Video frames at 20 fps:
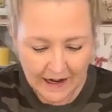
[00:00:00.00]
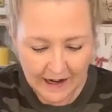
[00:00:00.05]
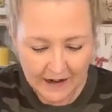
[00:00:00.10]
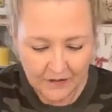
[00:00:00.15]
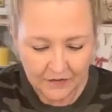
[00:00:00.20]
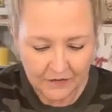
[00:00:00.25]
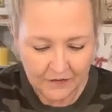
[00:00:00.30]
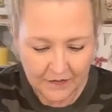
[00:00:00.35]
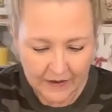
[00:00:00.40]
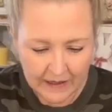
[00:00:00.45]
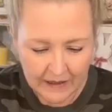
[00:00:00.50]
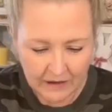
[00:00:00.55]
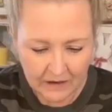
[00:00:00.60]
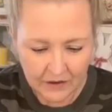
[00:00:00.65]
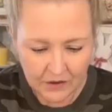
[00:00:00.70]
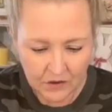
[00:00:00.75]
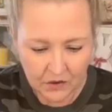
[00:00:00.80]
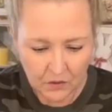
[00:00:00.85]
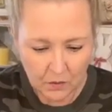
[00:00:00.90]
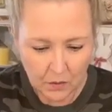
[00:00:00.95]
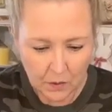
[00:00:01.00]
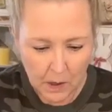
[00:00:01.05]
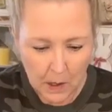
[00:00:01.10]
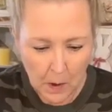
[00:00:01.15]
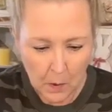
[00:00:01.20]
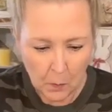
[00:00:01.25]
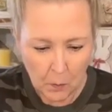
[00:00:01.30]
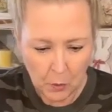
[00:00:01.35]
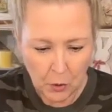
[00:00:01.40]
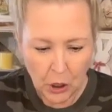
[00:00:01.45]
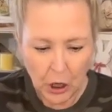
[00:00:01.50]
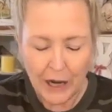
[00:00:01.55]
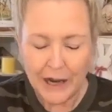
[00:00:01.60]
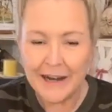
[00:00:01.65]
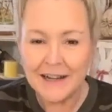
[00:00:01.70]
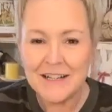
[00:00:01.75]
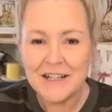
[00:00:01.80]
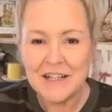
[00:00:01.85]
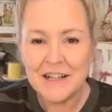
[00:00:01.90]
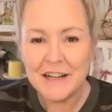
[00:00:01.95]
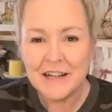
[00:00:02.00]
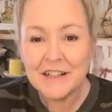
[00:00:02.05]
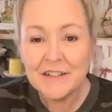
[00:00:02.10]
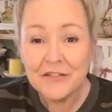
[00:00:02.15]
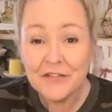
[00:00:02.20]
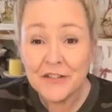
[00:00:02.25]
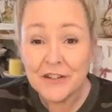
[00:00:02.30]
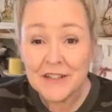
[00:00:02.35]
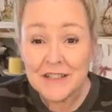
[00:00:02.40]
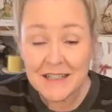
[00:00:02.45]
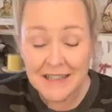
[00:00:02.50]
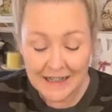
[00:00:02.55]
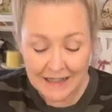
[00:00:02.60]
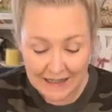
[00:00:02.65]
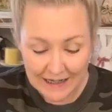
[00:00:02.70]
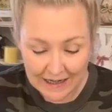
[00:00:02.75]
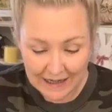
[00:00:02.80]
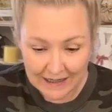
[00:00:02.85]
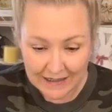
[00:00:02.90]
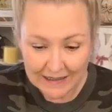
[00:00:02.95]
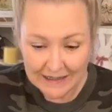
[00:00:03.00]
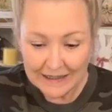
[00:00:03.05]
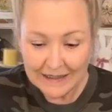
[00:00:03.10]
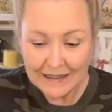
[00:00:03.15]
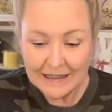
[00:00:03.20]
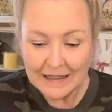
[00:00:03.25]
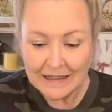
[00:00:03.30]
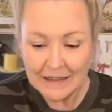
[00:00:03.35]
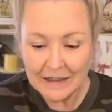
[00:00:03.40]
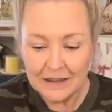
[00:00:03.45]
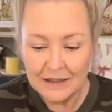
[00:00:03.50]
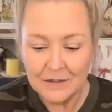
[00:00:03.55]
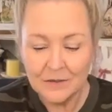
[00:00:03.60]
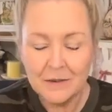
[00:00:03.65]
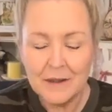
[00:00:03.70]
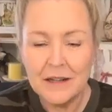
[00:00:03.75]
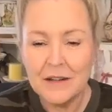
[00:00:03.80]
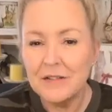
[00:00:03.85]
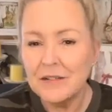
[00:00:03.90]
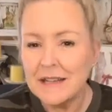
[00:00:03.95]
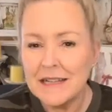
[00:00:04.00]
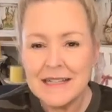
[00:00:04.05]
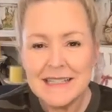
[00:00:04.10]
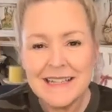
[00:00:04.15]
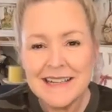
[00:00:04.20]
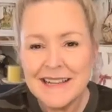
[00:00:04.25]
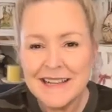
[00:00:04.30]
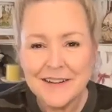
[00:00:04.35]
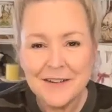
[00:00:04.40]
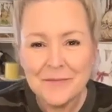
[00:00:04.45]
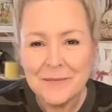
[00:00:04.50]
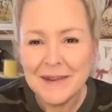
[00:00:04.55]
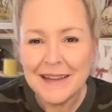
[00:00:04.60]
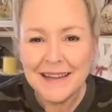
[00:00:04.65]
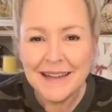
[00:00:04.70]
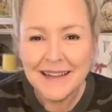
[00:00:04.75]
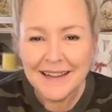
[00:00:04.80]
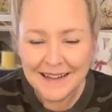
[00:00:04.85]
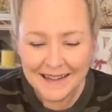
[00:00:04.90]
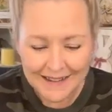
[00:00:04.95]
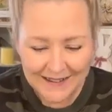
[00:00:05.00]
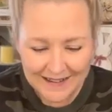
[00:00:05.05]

I got a fun little project for tonight. You don't need to hear me.